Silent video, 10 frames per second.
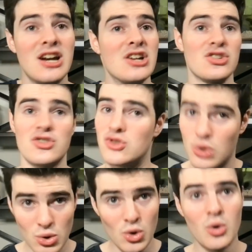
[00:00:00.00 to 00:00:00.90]
Just
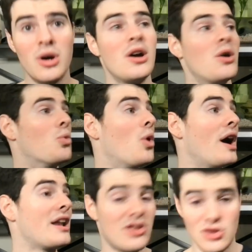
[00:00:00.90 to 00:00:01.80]
do
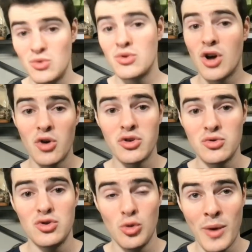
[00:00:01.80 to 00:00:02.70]
what you know you
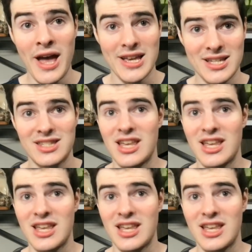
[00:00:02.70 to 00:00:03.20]
do best